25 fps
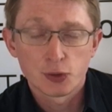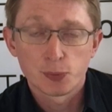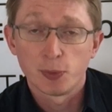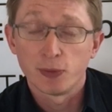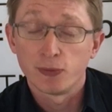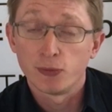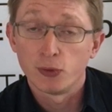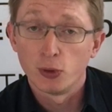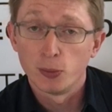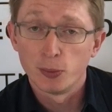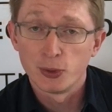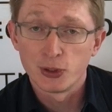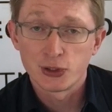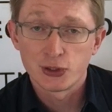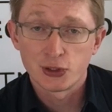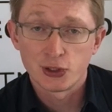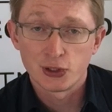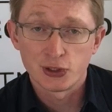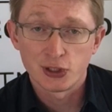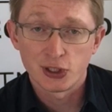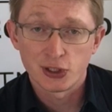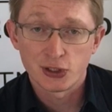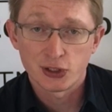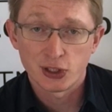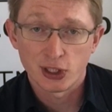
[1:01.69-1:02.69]
performance
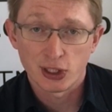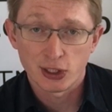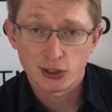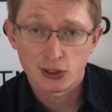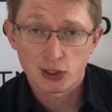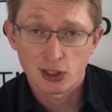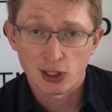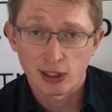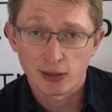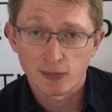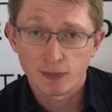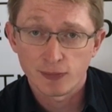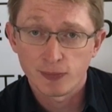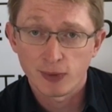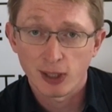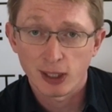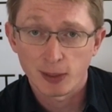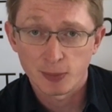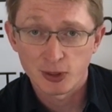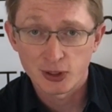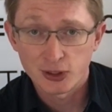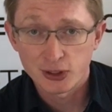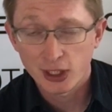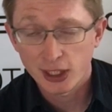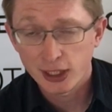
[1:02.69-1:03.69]
statistics like
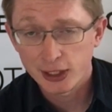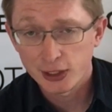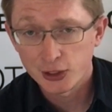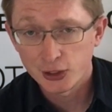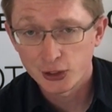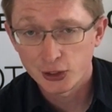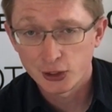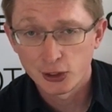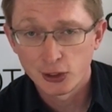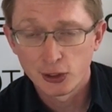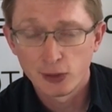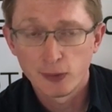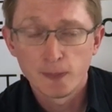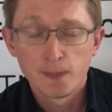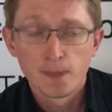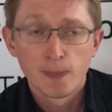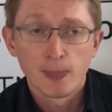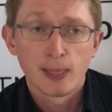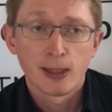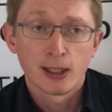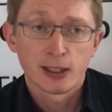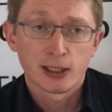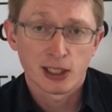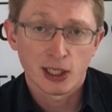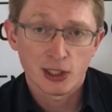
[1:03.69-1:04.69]
fragmentation,
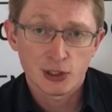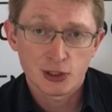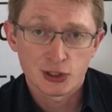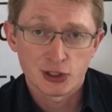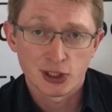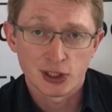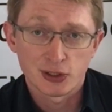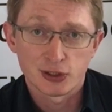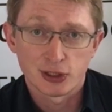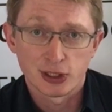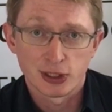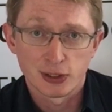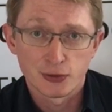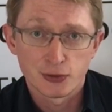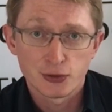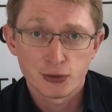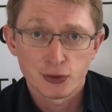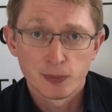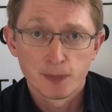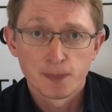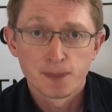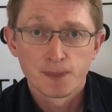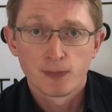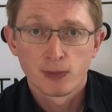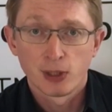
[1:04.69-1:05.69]
cache settings,
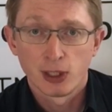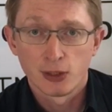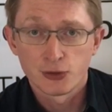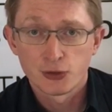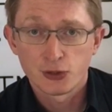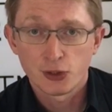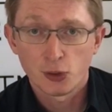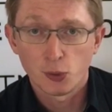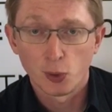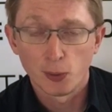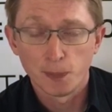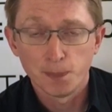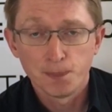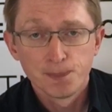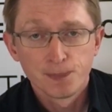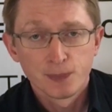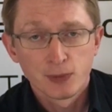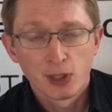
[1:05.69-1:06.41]
and so on.